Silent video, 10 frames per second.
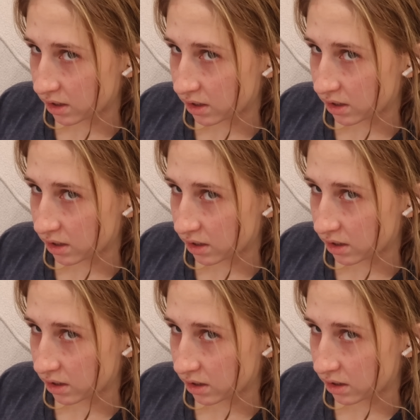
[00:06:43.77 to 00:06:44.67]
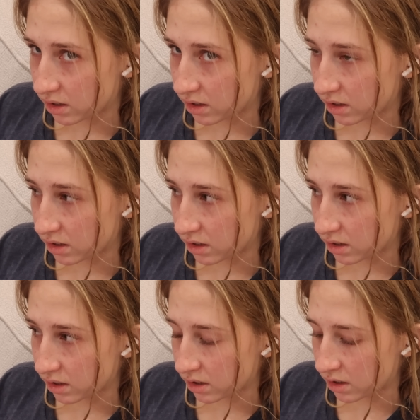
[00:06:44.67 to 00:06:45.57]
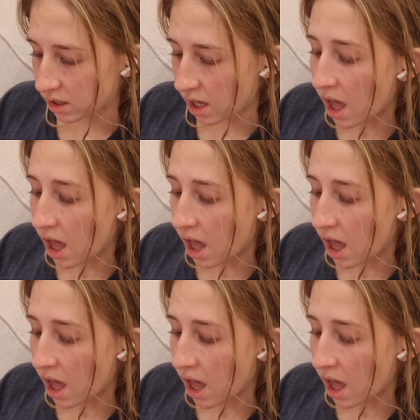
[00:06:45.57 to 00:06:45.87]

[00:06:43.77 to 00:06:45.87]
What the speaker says: [no speech]